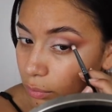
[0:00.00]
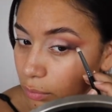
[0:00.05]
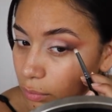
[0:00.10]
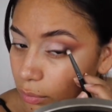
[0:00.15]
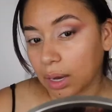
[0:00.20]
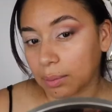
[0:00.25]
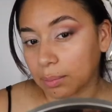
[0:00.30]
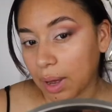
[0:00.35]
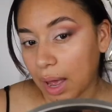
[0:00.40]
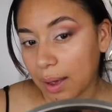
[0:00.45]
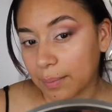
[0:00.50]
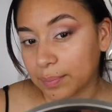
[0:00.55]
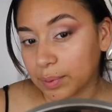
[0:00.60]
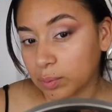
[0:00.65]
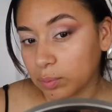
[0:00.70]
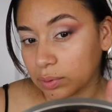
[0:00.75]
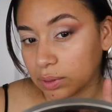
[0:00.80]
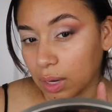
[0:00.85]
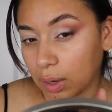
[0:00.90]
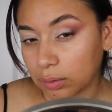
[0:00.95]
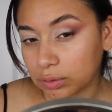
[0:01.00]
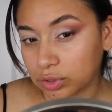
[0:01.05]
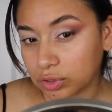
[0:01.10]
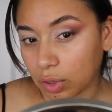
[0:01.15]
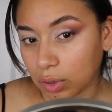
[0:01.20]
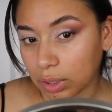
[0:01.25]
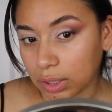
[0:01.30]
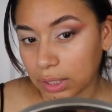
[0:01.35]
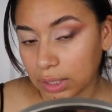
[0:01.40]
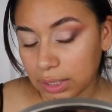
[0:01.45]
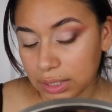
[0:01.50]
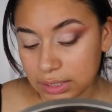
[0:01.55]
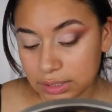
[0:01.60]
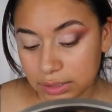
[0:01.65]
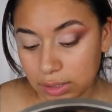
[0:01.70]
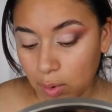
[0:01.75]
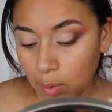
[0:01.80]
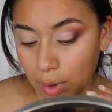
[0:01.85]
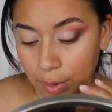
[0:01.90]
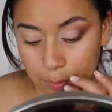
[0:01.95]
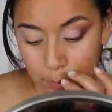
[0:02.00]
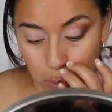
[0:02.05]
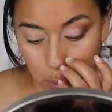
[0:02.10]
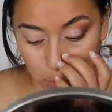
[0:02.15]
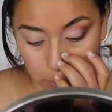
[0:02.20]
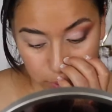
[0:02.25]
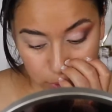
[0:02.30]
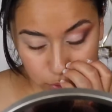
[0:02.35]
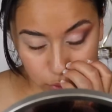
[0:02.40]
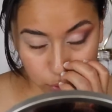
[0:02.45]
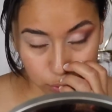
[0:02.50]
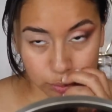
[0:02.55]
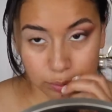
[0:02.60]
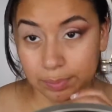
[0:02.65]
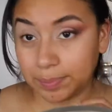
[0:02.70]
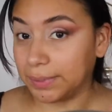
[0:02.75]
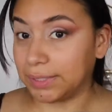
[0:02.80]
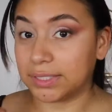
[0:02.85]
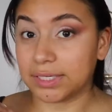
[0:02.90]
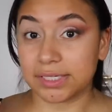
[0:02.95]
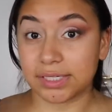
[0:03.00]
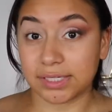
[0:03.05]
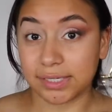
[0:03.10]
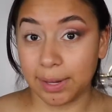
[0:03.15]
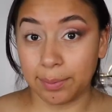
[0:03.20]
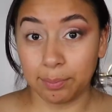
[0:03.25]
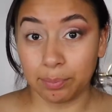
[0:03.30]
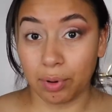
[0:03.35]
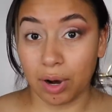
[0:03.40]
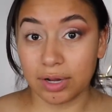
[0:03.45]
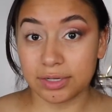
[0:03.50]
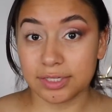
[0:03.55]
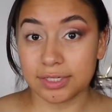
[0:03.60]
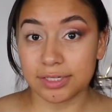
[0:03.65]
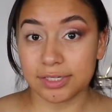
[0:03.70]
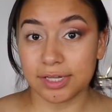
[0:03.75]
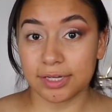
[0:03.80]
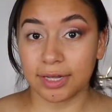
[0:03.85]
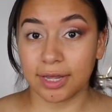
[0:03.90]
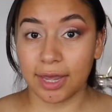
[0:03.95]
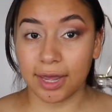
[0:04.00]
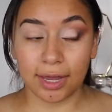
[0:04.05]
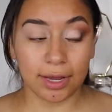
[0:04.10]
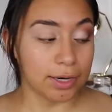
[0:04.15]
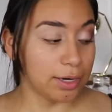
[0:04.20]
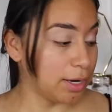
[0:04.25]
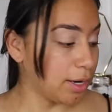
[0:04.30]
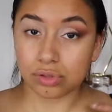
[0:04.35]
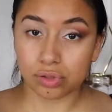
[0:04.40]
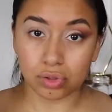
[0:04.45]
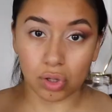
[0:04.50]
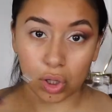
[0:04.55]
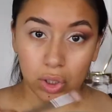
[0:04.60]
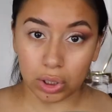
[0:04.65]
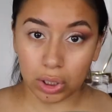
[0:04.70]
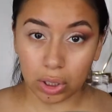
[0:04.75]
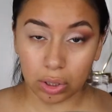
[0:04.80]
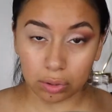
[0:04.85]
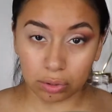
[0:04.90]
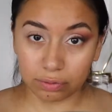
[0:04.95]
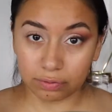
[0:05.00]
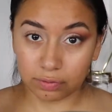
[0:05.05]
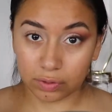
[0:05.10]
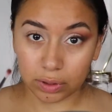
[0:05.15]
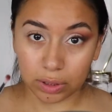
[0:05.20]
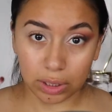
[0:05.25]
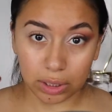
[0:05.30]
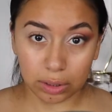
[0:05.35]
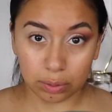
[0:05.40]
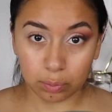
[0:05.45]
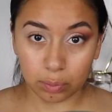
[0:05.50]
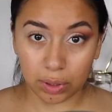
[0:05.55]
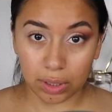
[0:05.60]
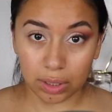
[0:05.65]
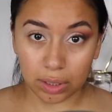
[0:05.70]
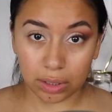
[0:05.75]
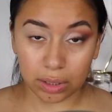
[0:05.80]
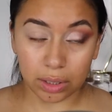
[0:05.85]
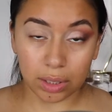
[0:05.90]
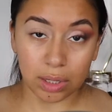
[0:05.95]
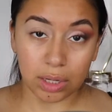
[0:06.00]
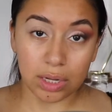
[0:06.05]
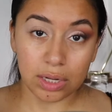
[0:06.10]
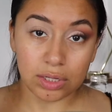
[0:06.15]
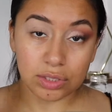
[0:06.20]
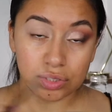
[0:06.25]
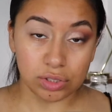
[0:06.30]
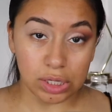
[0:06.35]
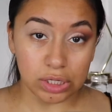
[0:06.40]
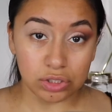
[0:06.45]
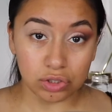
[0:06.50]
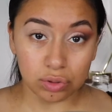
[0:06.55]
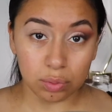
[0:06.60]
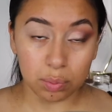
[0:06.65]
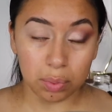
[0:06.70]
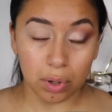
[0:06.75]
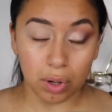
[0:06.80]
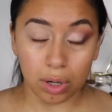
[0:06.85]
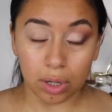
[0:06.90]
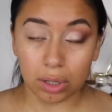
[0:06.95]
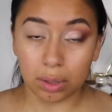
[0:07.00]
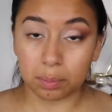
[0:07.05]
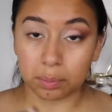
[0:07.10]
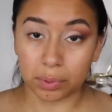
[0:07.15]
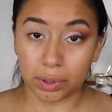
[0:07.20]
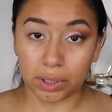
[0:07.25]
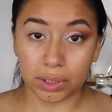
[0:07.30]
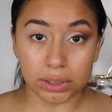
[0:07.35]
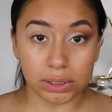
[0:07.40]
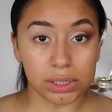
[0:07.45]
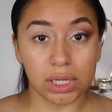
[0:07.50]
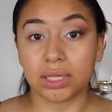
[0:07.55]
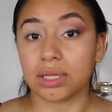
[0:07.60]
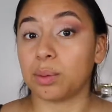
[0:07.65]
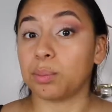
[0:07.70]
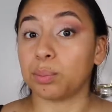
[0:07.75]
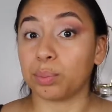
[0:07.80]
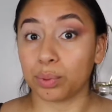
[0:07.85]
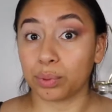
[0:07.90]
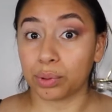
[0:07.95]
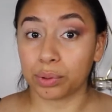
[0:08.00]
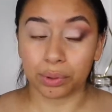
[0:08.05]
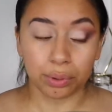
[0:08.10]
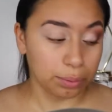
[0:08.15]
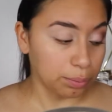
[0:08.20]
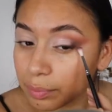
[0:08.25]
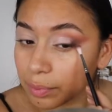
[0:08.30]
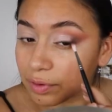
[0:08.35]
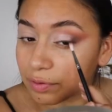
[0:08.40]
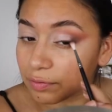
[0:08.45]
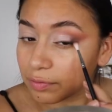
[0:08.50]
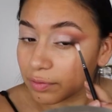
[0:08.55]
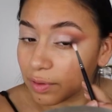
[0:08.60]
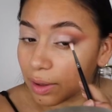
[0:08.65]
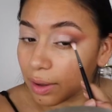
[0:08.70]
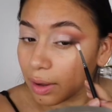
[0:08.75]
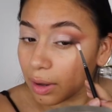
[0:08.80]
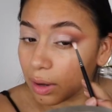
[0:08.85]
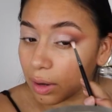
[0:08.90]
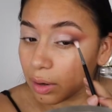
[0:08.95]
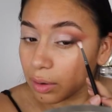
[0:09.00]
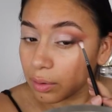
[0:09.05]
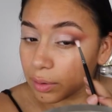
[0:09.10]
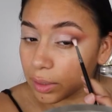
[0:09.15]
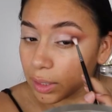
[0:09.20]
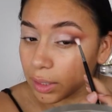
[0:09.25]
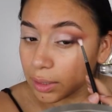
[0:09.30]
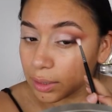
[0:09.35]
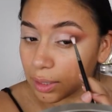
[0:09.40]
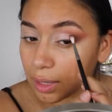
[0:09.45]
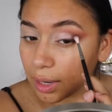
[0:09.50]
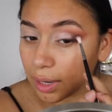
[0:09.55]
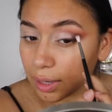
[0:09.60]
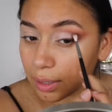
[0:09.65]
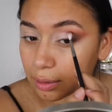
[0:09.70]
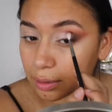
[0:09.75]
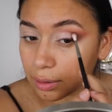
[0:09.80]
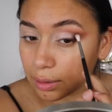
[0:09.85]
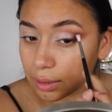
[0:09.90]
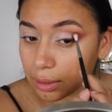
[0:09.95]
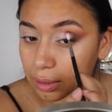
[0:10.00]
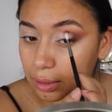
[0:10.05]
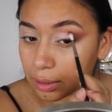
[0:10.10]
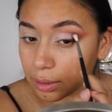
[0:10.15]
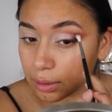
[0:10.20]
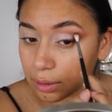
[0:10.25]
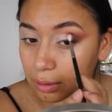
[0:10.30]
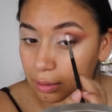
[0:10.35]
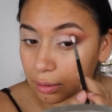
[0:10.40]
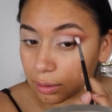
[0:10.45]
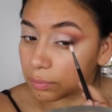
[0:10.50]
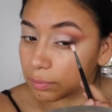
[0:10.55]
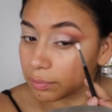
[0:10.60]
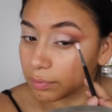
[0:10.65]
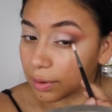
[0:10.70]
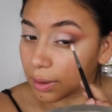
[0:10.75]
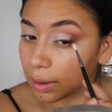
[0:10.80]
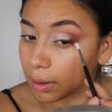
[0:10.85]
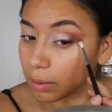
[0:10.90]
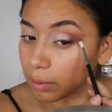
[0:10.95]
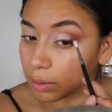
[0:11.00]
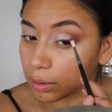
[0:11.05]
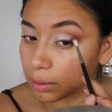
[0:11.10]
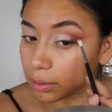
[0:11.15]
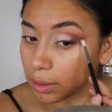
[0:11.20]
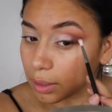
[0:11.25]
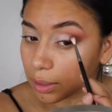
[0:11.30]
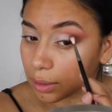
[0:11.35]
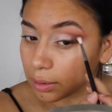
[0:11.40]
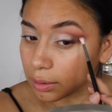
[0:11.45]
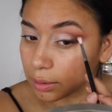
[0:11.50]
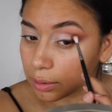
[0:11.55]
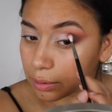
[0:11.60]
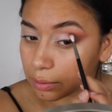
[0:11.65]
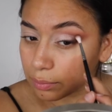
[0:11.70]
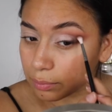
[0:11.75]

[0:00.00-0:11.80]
I'm happy with how dark it is. Now I'm going to repeat the same process again, starting all over again with Central Park, buns, and then puder, but very lightly, very lightly.